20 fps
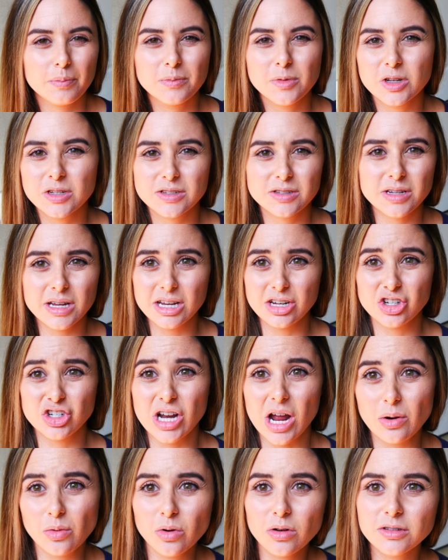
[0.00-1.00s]
just in
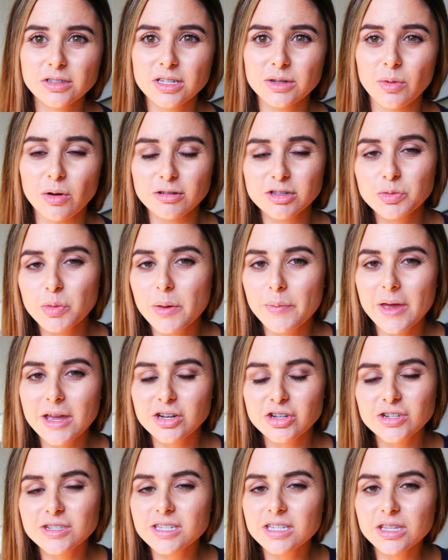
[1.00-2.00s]
general to most of my
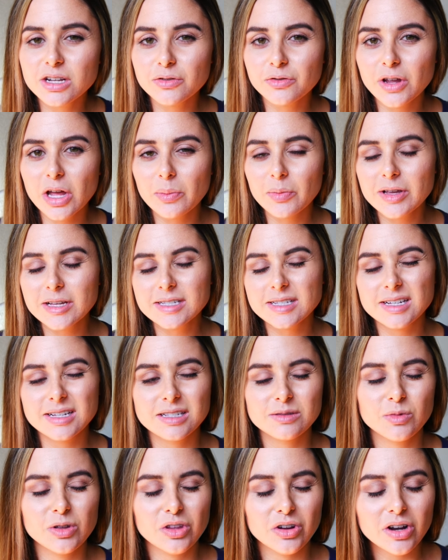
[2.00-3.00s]
patients and their families
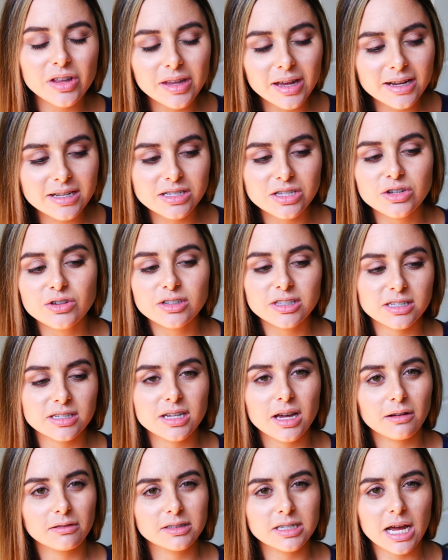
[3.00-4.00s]
because when they're in the ICU it's a
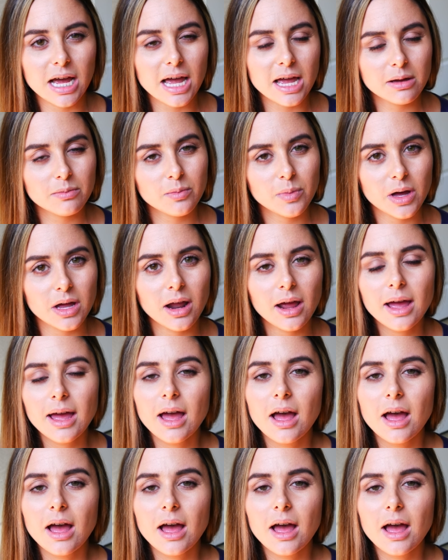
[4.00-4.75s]
tough time but